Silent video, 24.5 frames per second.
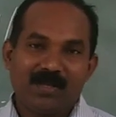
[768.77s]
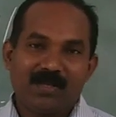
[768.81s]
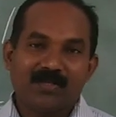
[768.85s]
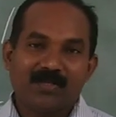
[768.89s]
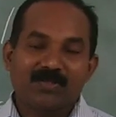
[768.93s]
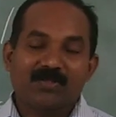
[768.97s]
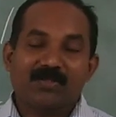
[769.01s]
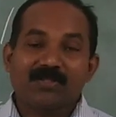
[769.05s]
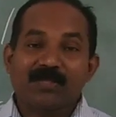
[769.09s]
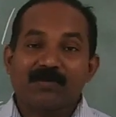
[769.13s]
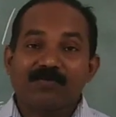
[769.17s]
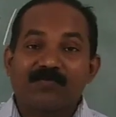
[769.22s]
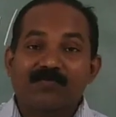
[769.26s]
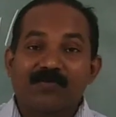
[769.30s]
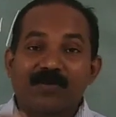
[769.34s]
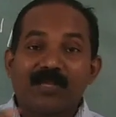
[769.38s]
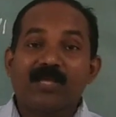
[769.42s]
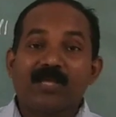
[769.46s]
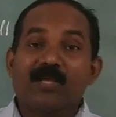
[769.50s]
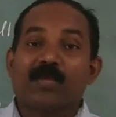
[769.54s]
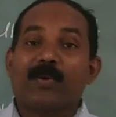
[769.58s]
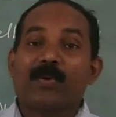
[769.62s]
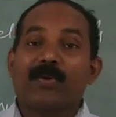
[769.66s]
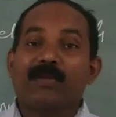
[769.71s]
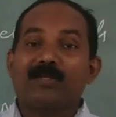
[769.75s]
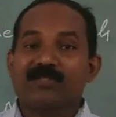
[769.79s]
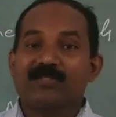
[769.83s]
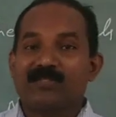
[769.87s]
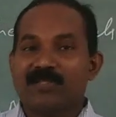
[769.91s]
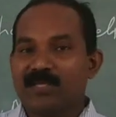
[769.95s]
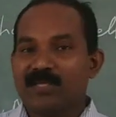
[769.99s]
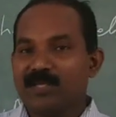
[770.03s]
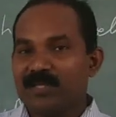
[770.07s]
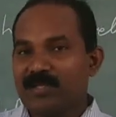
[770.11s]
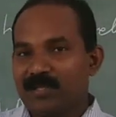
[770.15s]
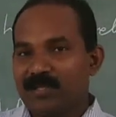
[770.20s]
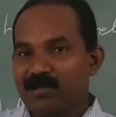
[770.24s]
So the
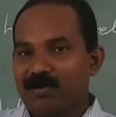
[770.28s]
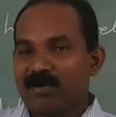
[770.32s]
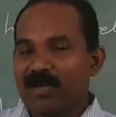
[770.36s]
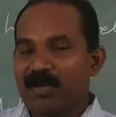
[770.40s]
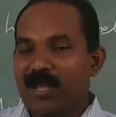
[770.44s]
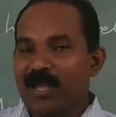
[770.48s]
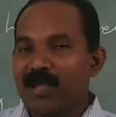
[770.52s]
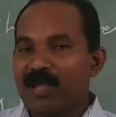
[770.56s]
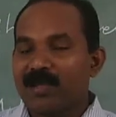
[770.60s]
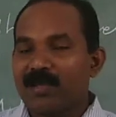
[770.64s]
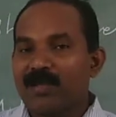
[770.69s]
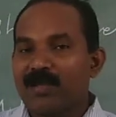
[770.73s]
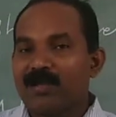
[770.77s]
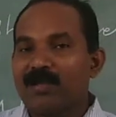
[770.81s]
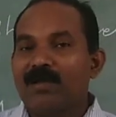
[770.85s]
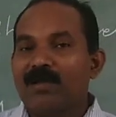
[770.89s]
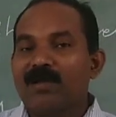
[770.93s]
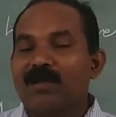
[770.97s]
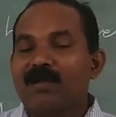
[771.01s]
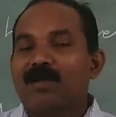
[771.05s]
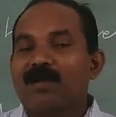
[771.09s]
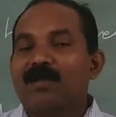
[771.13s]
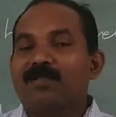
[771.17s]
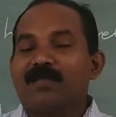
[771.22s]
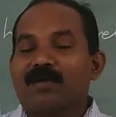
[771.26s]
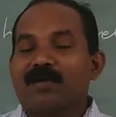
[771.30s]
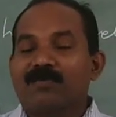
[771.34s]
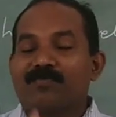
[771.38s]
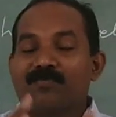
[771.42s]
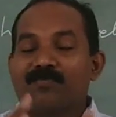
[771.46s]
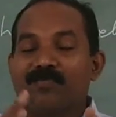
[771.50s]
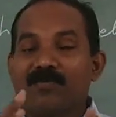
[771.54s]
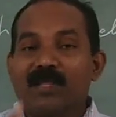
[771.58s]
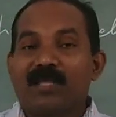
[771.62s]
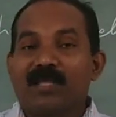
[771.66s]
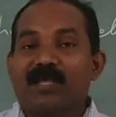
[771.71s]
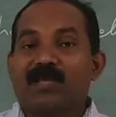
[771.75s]
frequency, okay, the
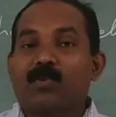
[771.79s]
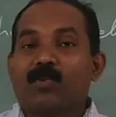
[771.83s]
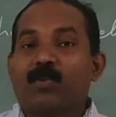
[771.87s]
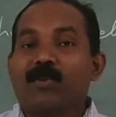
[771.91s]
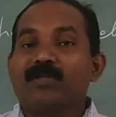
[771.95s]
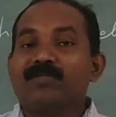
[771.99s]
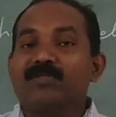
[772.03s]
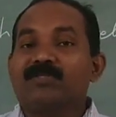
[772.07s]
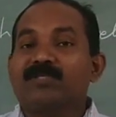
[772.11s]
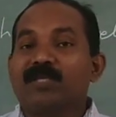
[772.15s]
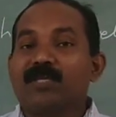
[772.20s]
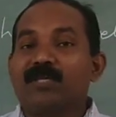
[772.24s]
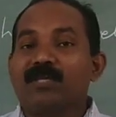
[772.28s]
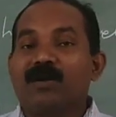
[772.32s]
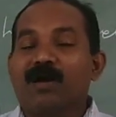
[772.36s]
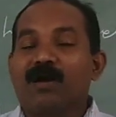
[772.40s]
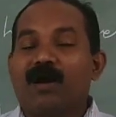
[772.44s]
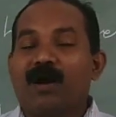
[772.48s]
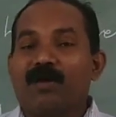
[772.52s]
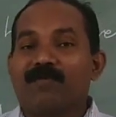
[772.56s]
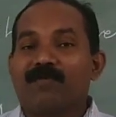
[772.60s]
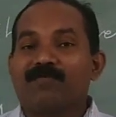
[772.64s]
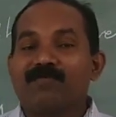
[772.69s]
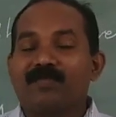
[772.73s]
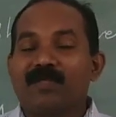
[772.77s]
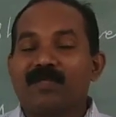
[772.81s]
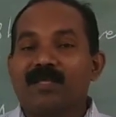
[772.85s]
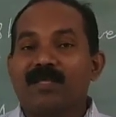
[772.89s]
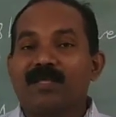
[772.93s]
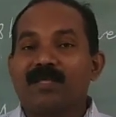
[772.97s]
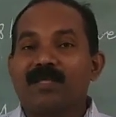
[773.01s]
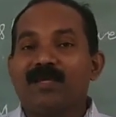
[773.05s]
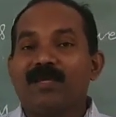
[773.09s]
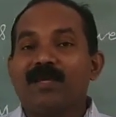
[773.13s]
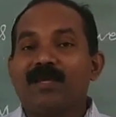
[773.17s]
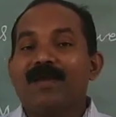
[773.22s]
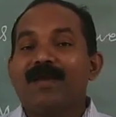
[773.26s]
frequency of
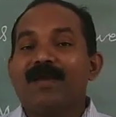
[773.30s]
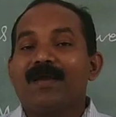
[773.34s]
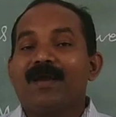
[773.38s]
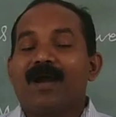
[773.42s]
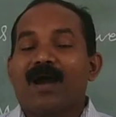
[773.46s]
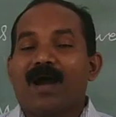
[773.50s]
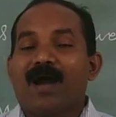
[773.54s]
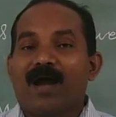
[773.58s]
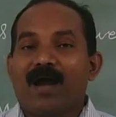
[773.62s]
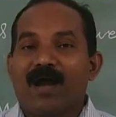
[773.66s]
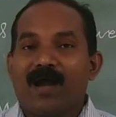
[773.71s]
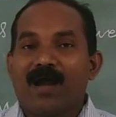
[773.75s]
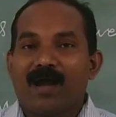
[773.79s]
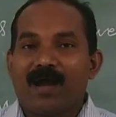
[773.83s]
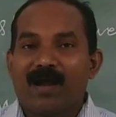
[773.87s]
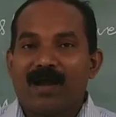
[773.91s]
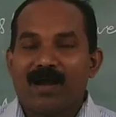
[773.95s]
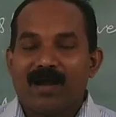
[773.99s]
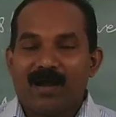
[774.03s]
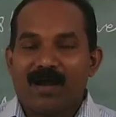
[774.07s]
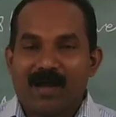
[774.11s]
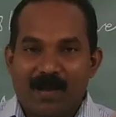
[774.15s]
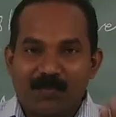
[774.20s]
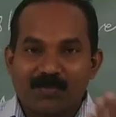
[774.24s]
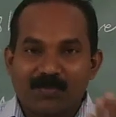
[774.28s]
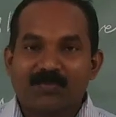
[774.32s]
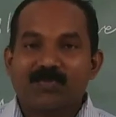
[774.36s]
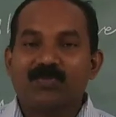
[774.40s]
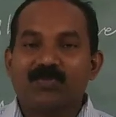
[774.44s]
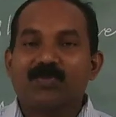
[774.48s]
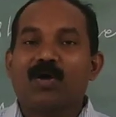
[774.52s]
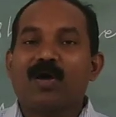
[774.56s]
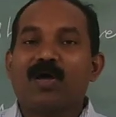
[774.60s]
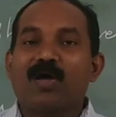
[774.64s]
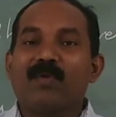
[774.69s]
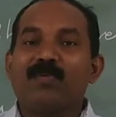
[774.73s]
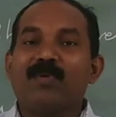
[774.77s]
the
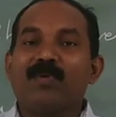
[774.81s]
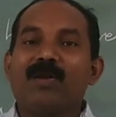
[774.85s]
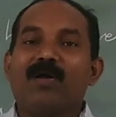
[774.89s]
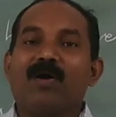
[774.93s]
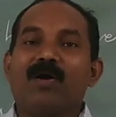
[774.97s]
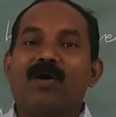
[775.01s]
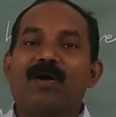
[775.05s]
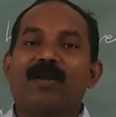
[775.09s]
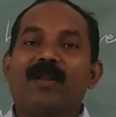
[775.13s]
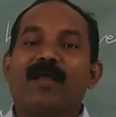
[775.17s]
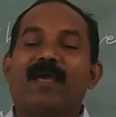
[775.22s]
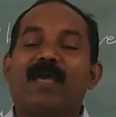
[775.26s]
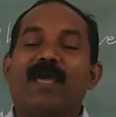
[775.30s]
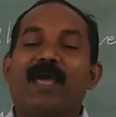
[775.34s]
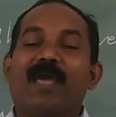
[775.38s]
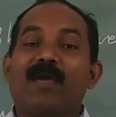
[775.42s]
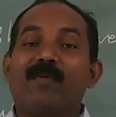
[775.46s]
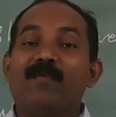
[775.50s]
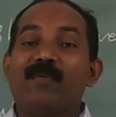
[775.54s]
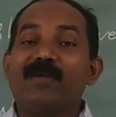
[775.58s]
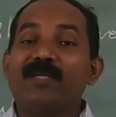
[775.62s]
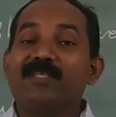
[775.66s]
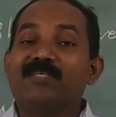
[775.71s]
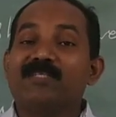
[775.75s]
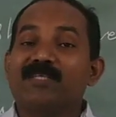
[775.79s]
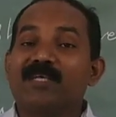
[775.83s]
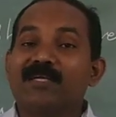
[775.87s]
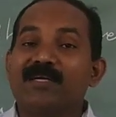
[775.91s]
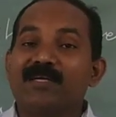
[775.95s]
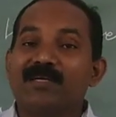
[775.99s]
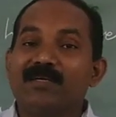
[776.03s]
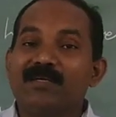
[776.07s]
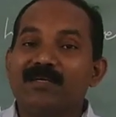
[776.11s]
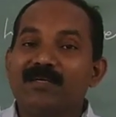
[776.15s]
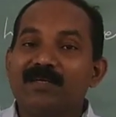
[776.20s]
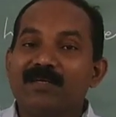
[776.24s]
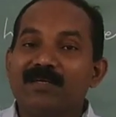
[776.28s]
absorbed or
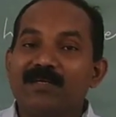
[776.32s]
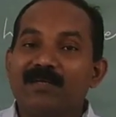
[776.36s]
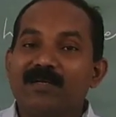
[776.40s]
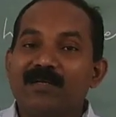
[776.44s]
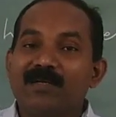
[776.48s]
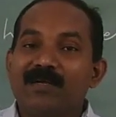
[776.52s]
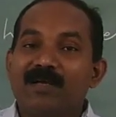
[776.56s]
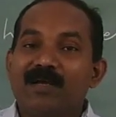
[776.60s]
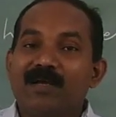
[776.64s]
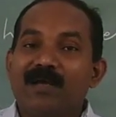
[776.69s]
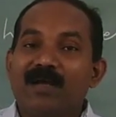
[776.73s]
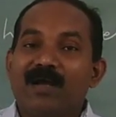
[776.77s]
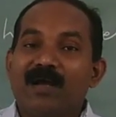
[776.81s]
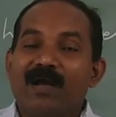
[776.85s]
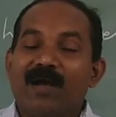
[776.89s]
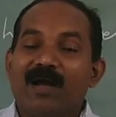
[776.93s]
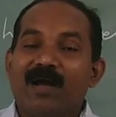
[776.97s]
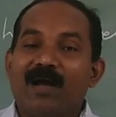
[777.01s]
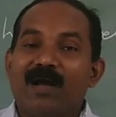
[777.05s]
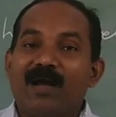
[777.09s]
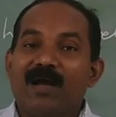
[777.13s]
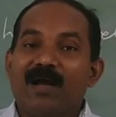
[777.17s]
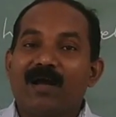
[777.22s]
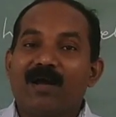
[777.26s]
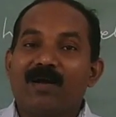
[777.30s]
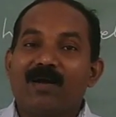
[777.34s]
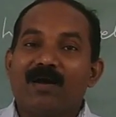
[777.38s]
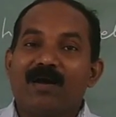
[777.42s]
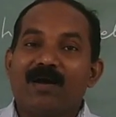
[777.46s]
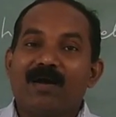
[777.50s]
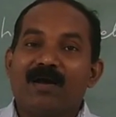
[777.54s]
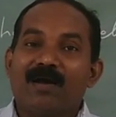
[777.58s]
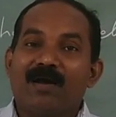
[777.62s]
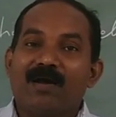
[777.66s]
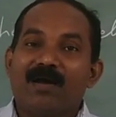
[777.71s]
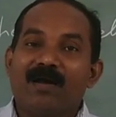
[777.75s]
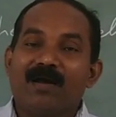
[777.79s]
emitted
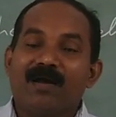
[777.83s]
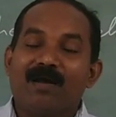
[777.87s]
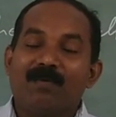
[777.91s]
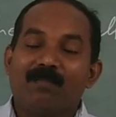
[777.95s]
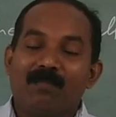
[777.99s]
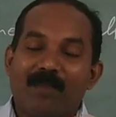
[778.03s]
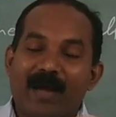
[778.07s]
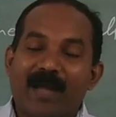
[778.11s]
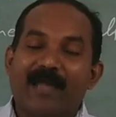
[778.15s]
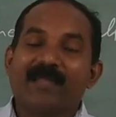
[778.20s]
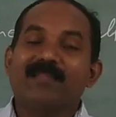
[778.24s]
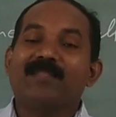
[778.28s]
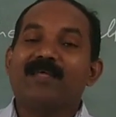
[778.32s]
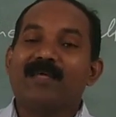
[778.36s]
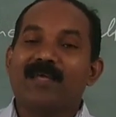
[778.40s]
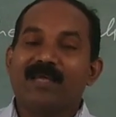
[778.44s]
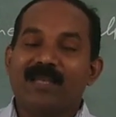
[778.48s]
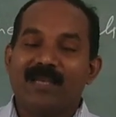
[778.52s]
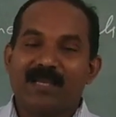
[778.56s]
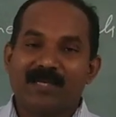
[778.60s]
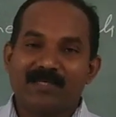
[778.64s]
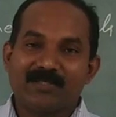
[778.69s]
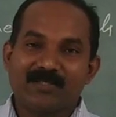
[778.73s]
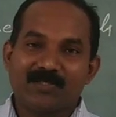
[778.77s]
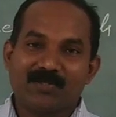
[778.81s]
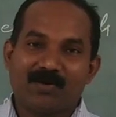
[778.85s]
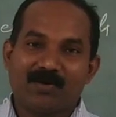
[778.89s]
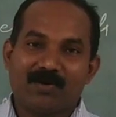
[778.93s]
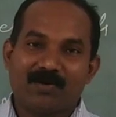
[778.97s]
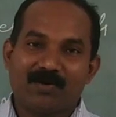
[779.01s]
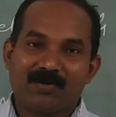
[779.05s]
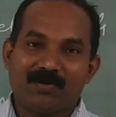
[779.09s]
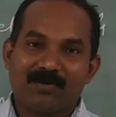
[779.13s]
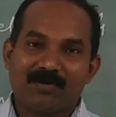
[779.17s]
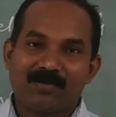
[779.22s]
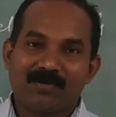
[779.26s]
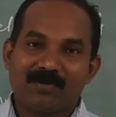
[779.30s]
by the
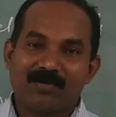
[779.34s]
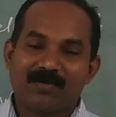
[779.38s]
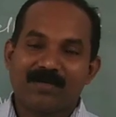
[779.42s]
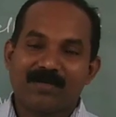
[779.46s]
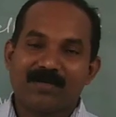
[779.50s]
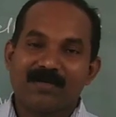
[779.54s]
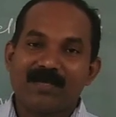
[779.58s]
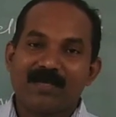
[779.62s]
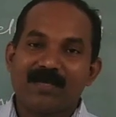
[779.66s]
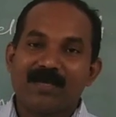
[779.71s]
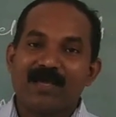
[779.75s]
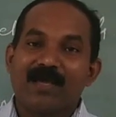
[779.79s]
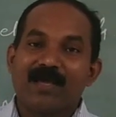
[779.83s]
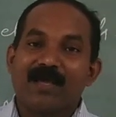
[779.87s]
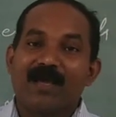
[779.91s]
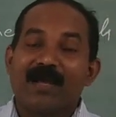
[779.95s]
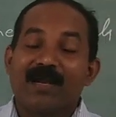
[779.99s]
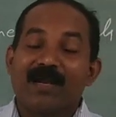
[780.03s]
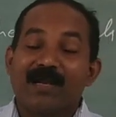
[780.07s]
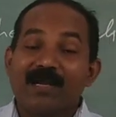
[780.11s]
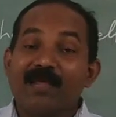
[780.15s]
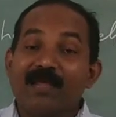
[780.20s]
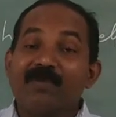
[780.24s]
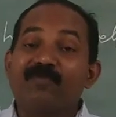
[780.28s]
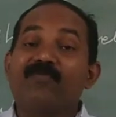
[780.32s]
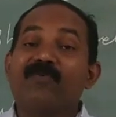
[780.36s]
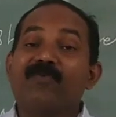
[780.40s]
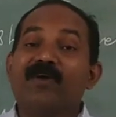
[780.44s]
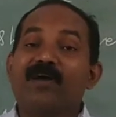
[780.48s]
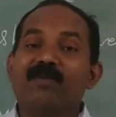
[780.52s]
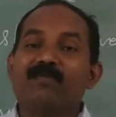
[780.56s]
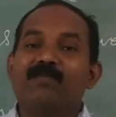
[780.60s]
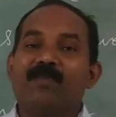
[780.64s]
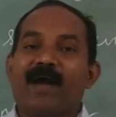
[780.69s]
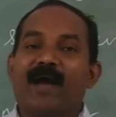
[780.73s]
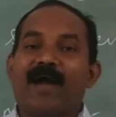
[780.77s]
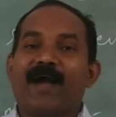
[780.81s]
electron
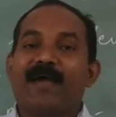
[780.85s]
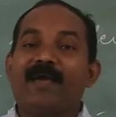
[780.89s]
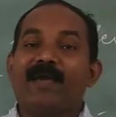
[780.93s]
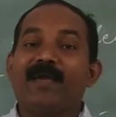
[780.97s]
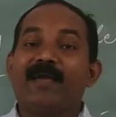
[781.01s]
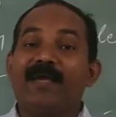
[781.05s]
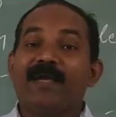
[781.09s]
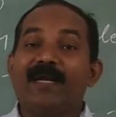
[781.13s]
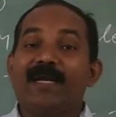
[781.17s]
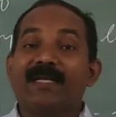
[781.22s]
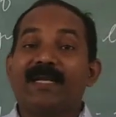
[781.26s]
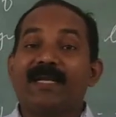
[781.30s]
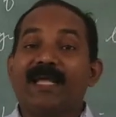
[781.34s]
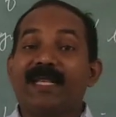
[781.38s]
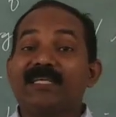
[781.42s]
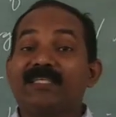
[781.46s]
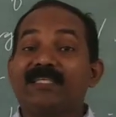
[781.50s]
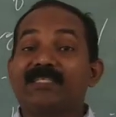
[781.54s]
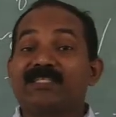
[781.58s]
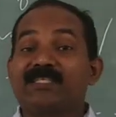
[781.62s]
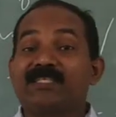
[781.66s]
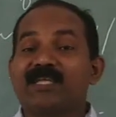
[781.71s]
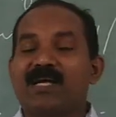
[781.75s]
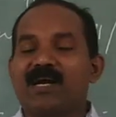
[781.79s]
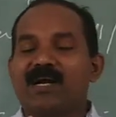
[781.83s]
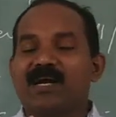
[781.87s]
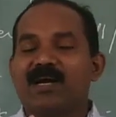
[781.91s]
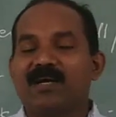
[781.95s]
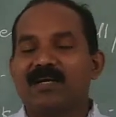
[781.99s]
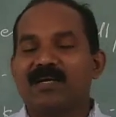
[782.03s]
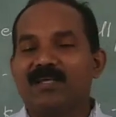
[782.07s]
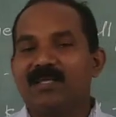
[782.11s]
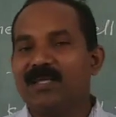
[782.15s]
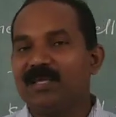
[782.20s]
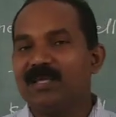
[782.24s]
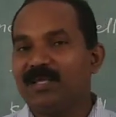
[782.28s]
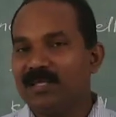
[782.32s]
differ by delta
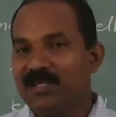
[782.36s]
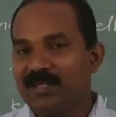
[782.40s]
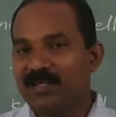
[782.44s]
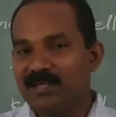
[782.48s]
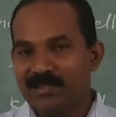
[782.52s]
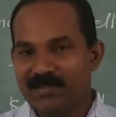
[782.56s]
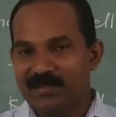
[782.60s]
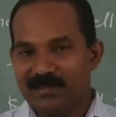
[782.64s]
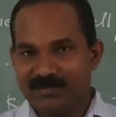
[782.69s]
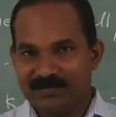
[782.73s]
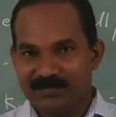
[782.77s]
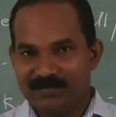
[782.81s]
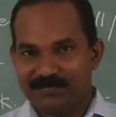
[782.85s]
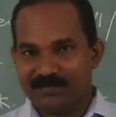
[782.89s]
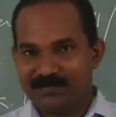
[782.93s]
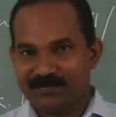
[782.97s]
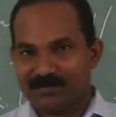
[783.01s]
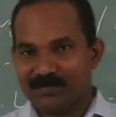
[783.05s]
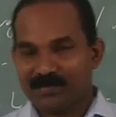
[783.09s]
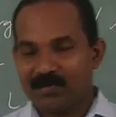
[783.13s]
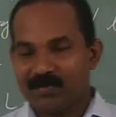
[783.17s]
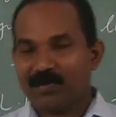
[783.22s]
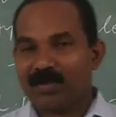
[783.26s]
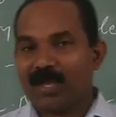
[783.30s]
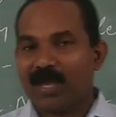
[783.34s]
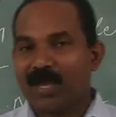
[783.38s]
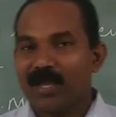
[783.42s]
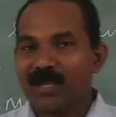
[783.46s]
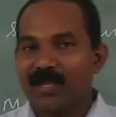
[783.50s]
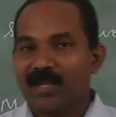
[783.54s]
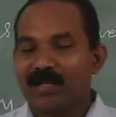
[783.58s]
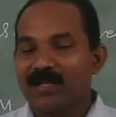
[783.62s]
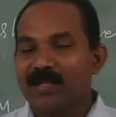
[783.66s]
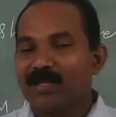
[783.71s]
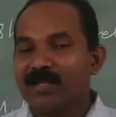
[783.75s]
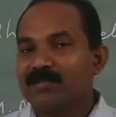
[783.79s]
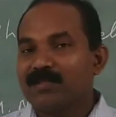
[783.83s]
E.
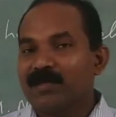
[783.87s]
Okay,